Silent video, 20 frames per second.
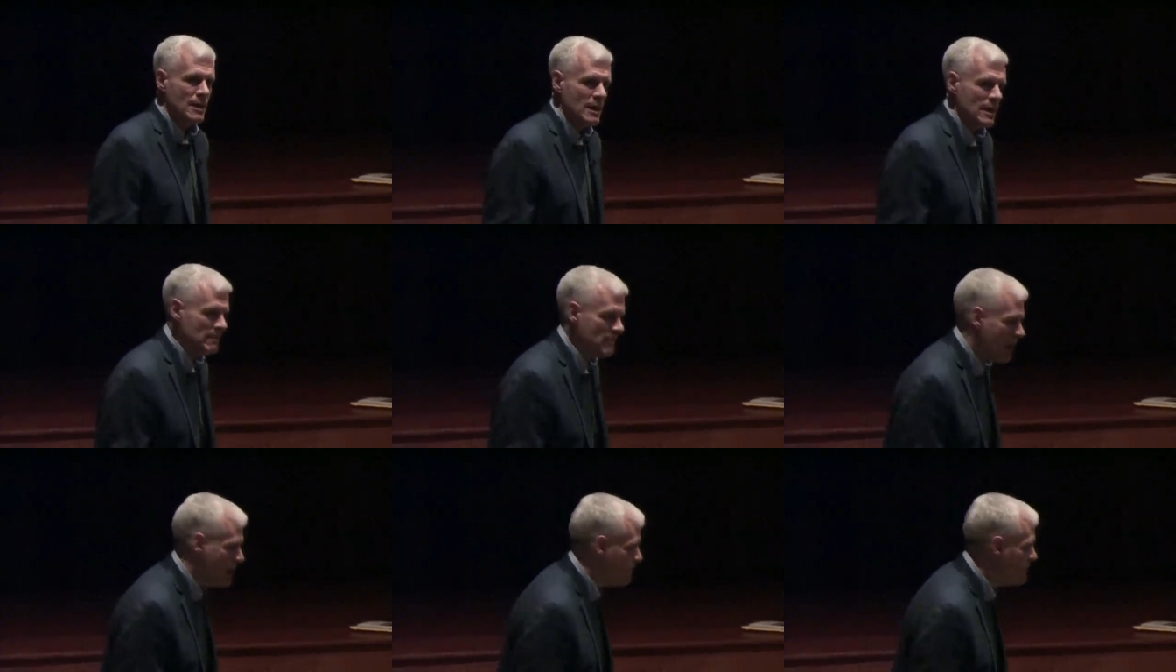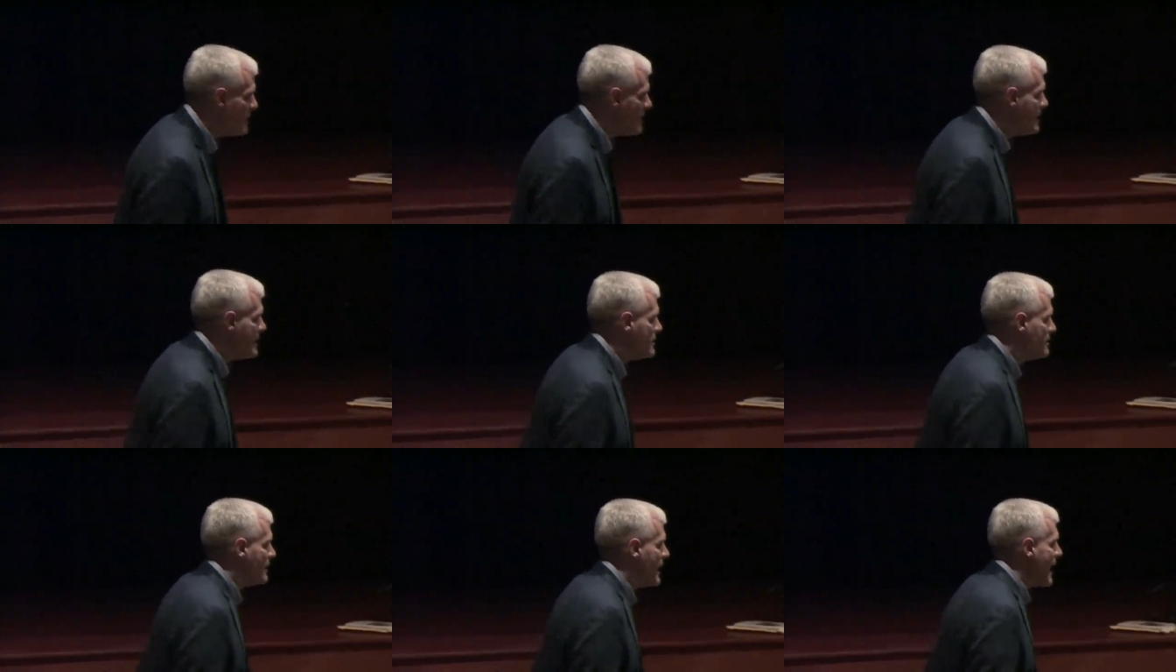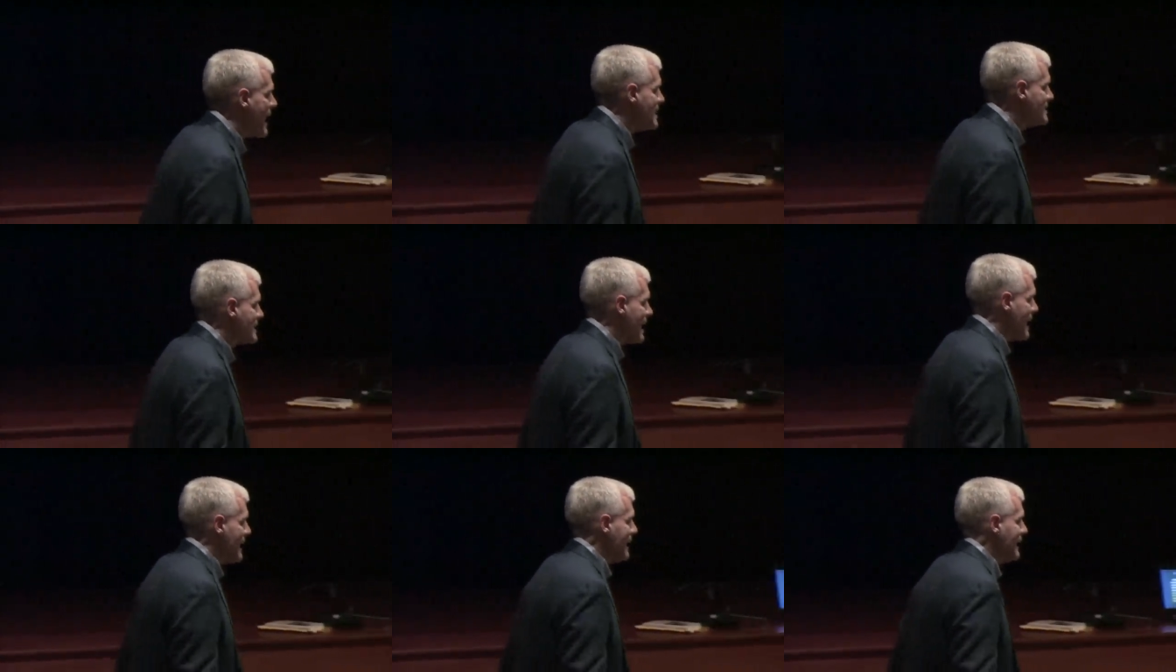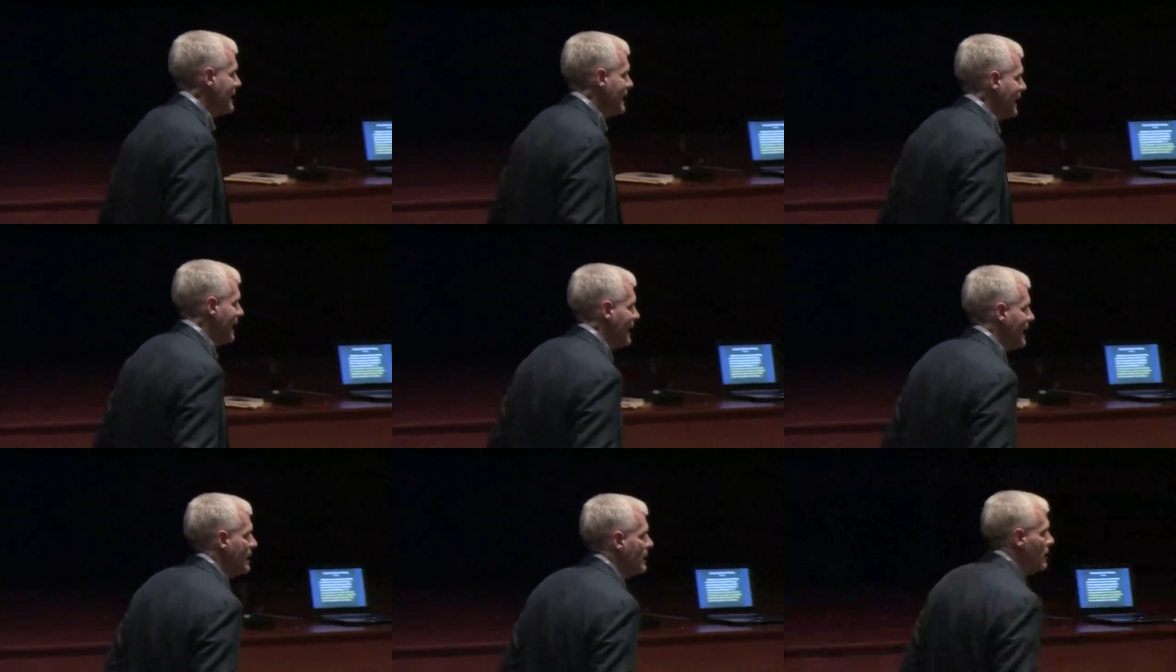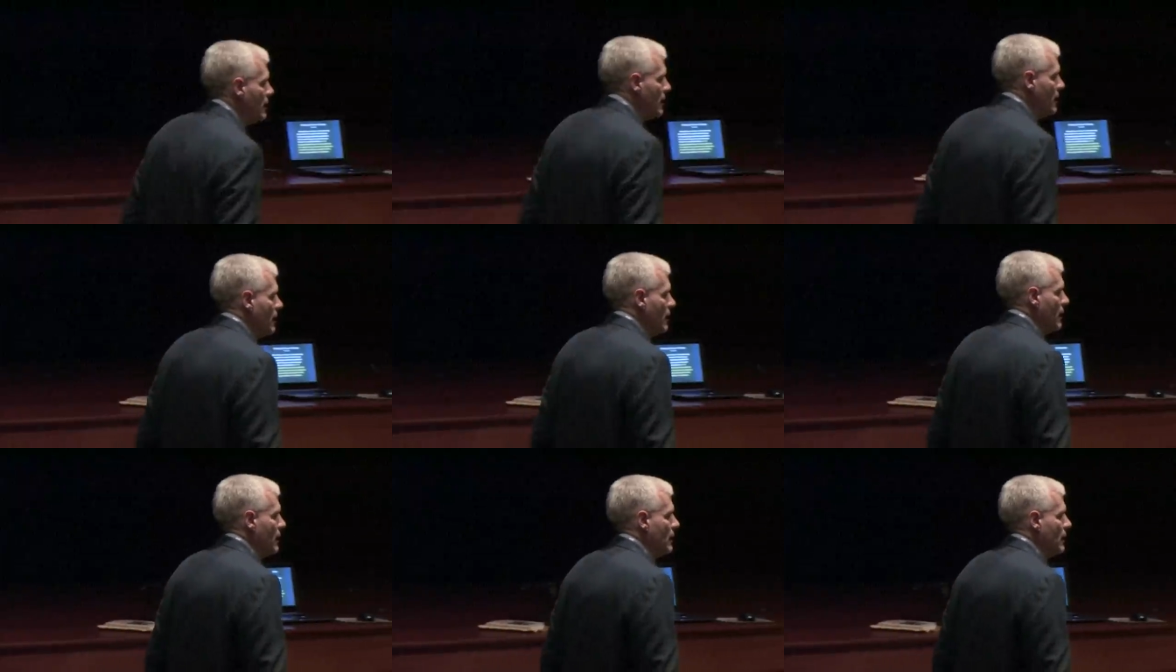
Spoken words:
In my PE class, I had a kid